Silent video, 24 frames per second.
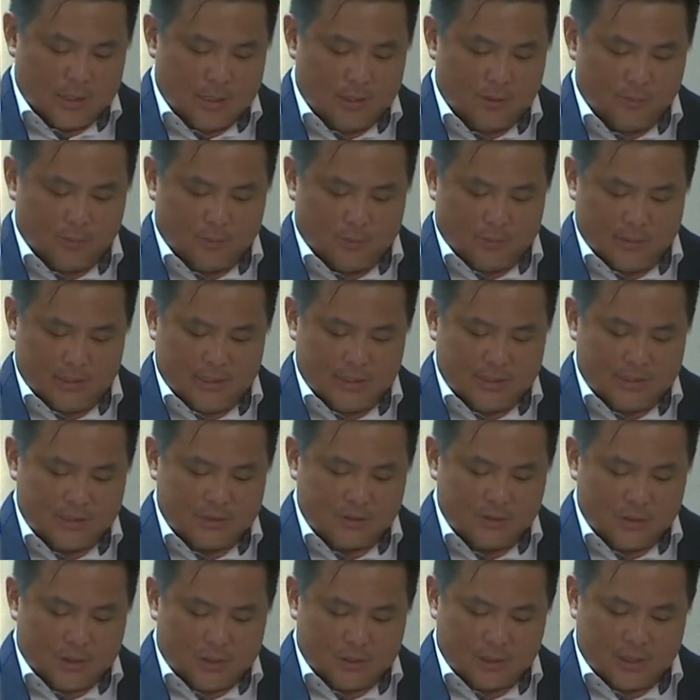It
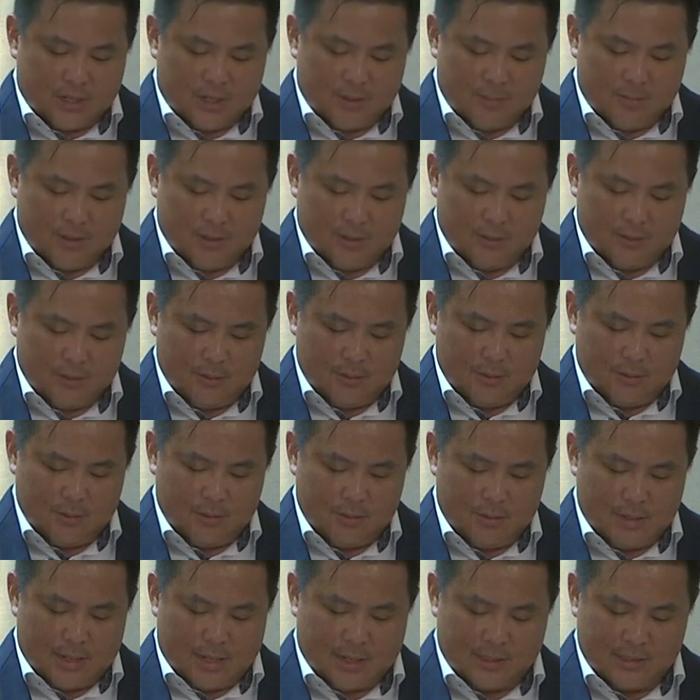is not gaming
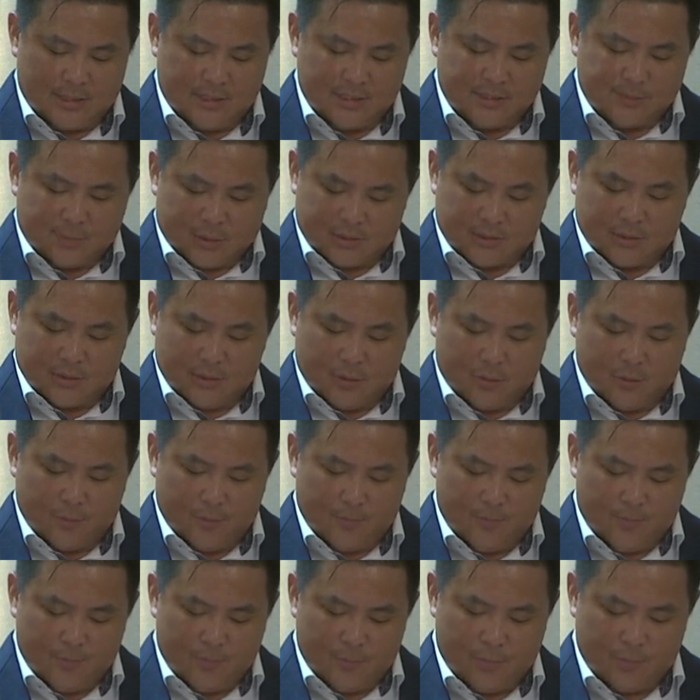and esports
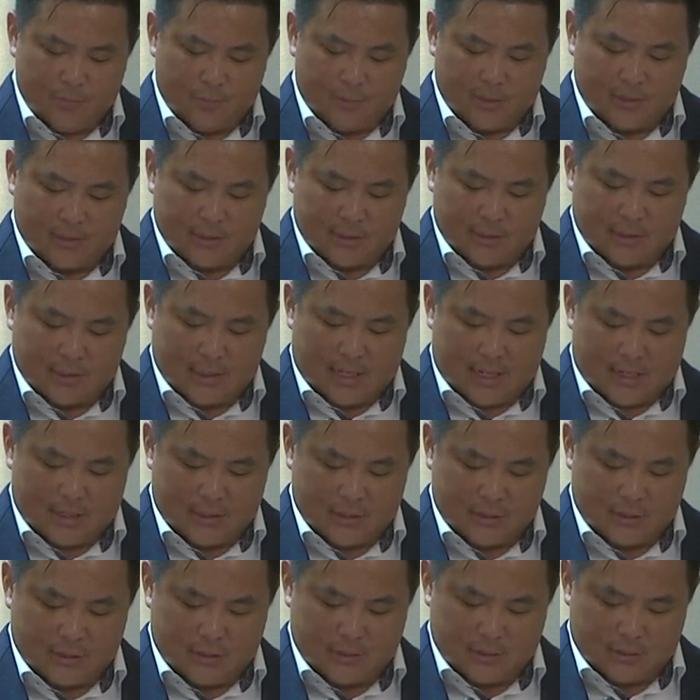alone, but the
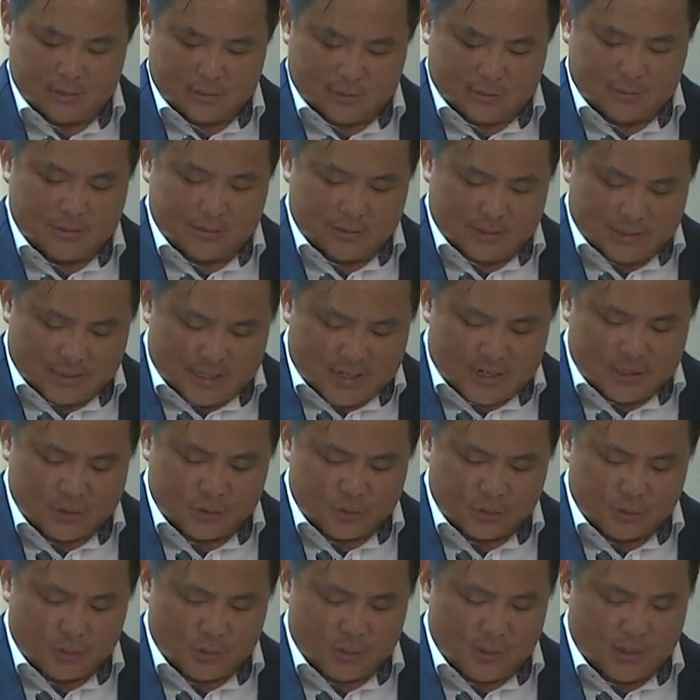large
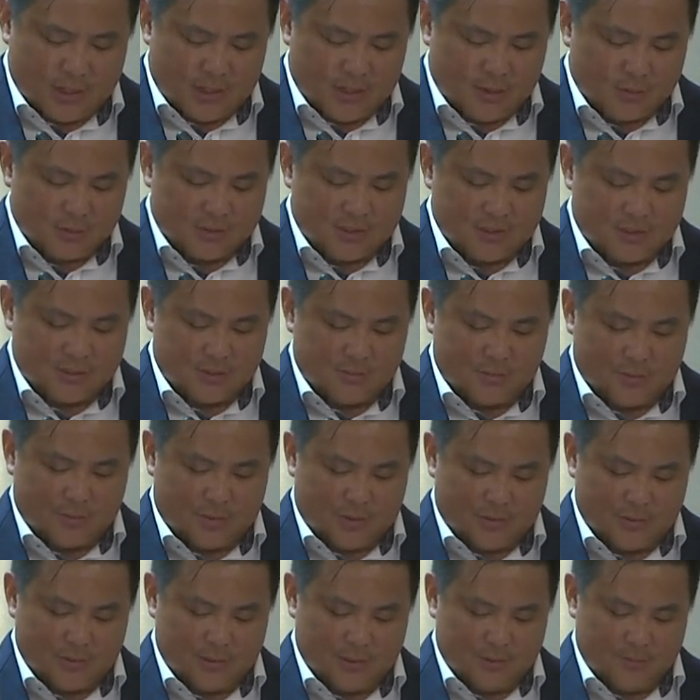growing ecosystem
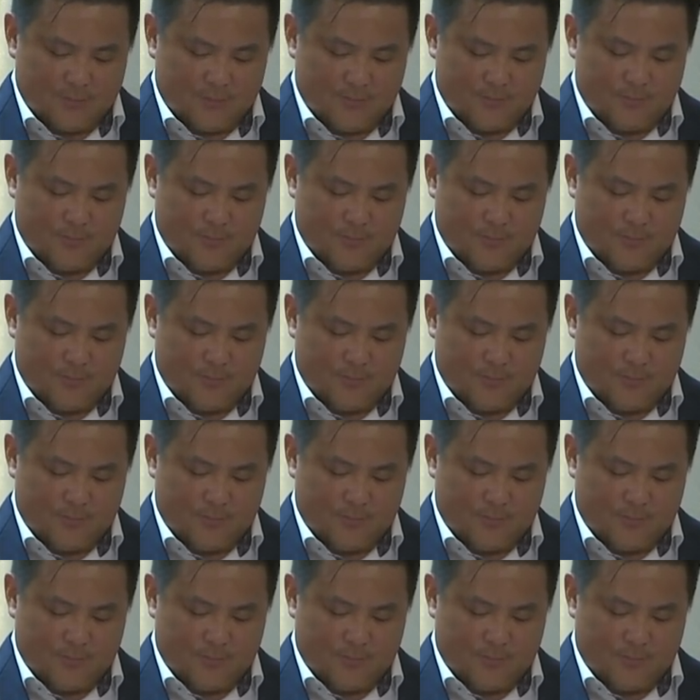around it.